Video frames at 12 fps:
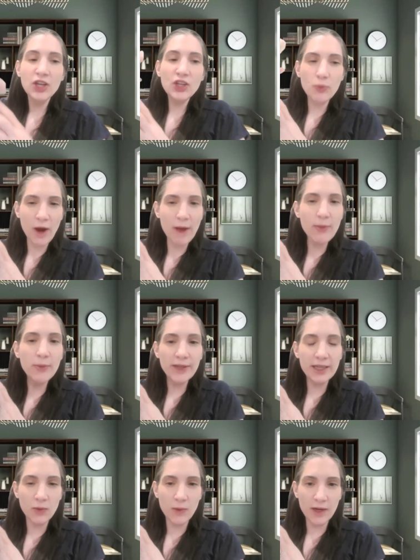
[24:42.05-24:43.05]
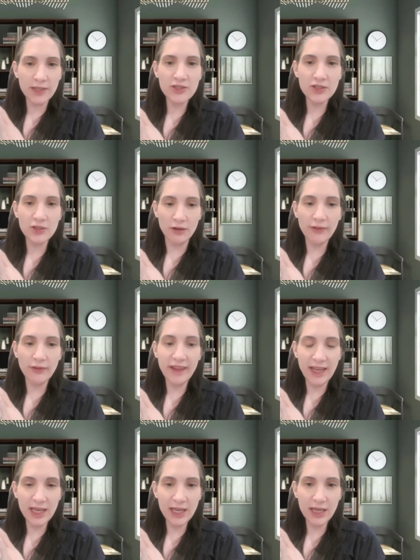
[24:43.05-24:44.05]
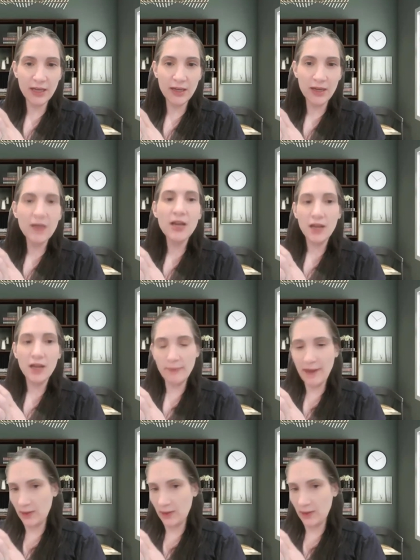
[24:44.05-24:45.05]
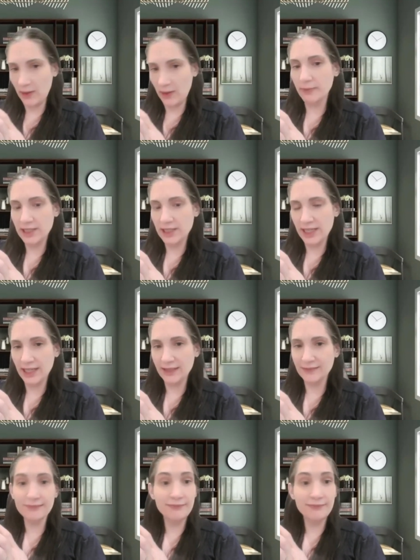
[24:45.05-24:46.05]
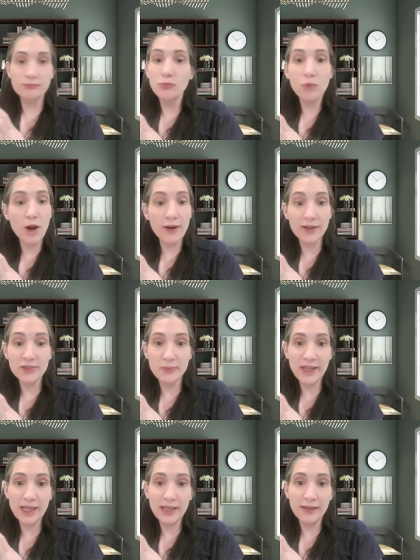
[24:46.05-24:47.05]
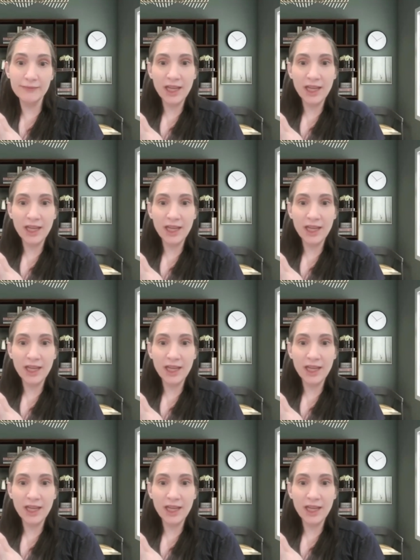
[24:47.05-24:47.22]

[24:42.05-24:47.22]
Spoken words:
you're probably going to want to start thinking about implementing product B.